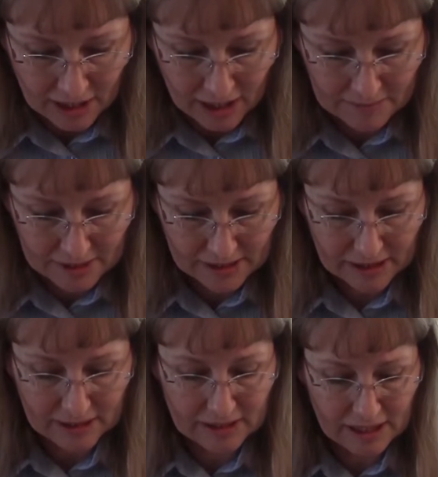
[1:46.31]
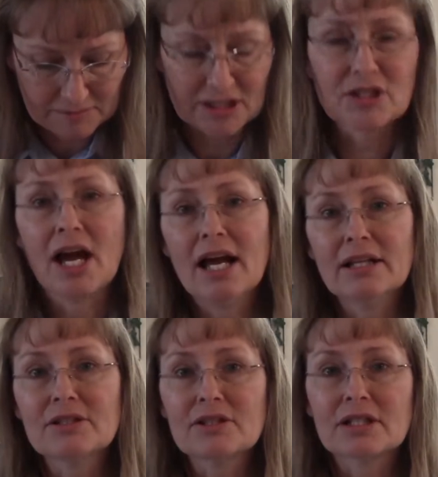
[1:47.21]
It can be
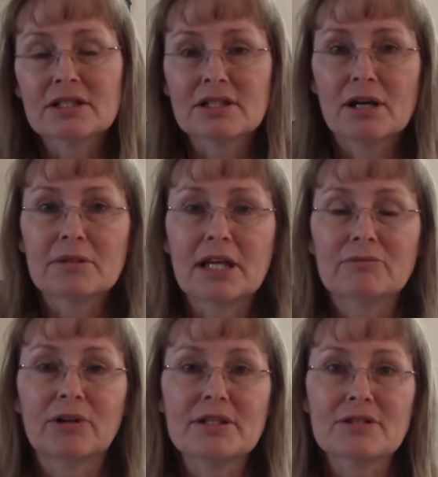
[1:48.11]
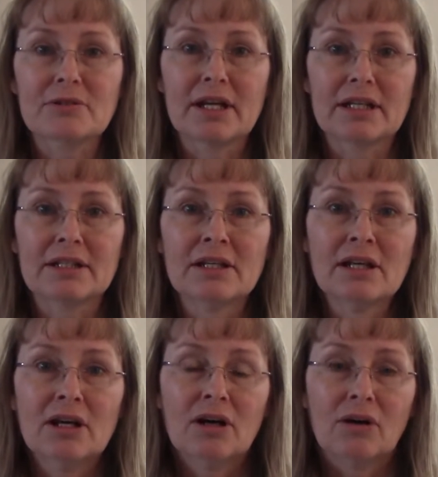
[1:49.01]
challenging to not become frustrated
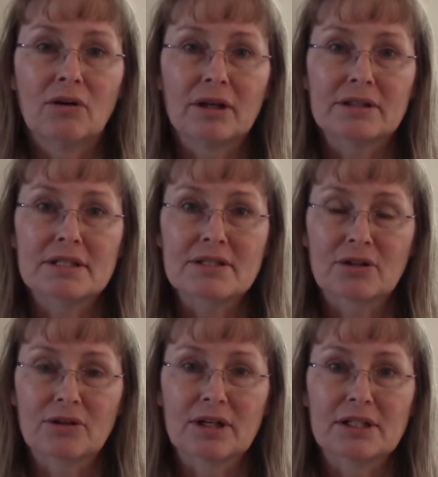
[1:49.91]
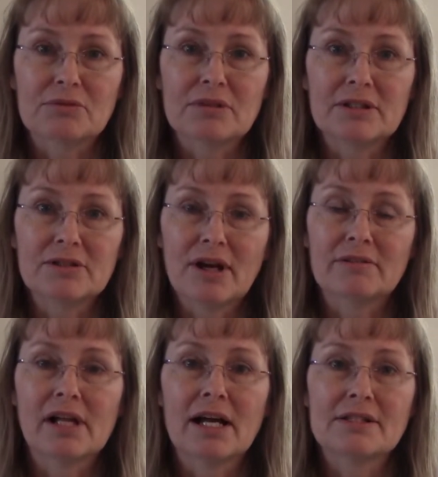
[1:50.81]
or discouraged when you
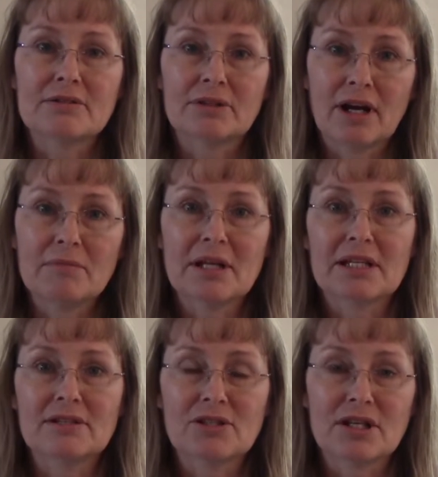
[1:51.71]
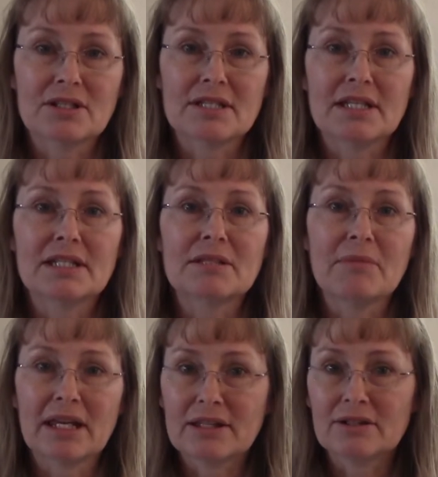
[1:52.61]
have clients who are not making the changes they need to
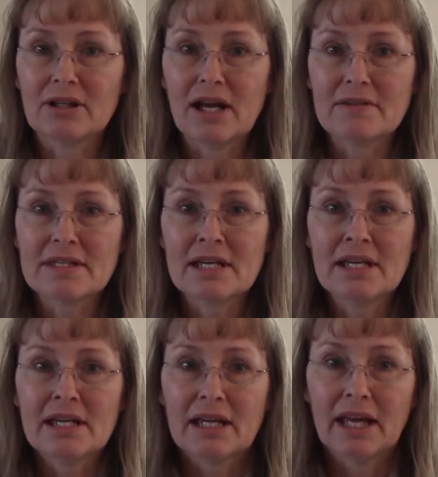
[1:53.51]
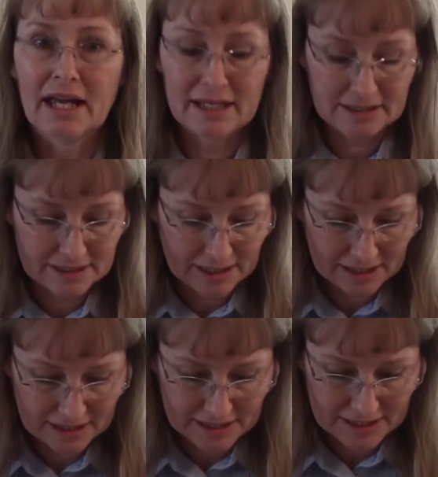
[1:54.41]
make in their lives, and
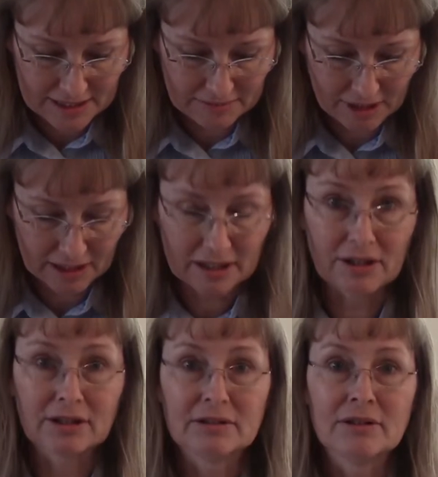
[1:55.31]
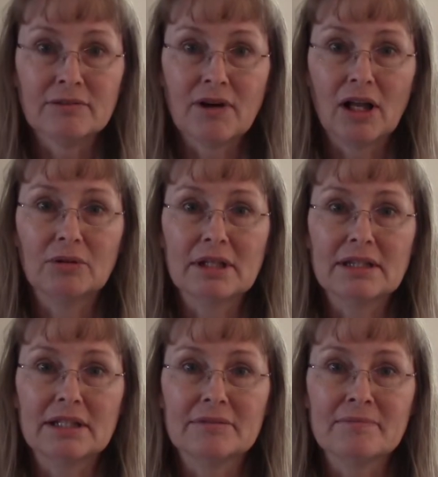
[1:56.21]
it doesn't seem like they're
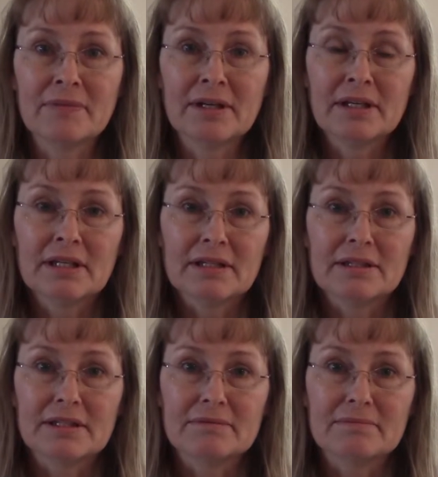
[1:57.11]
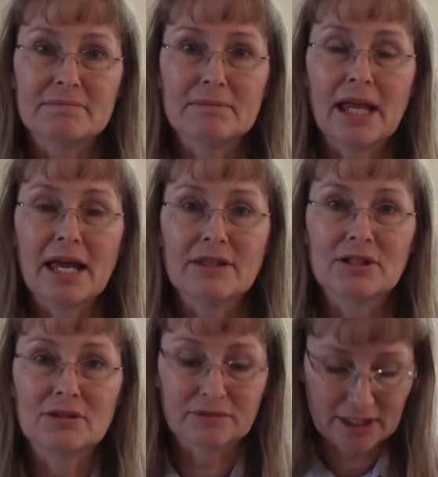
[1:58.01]
following the plan that
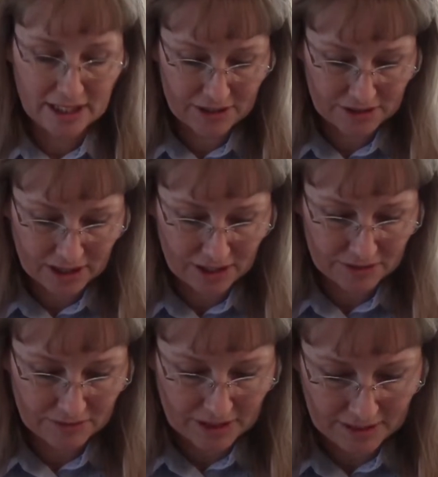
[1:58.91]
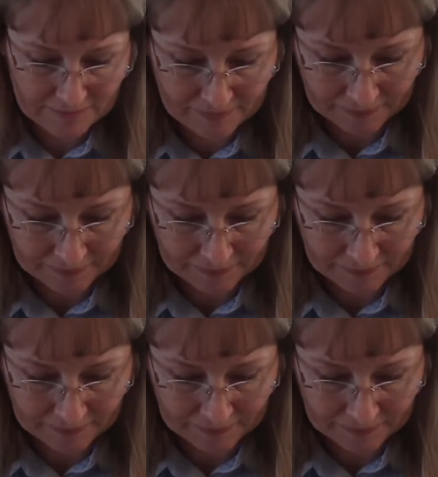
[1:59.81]
you have laid out together with them.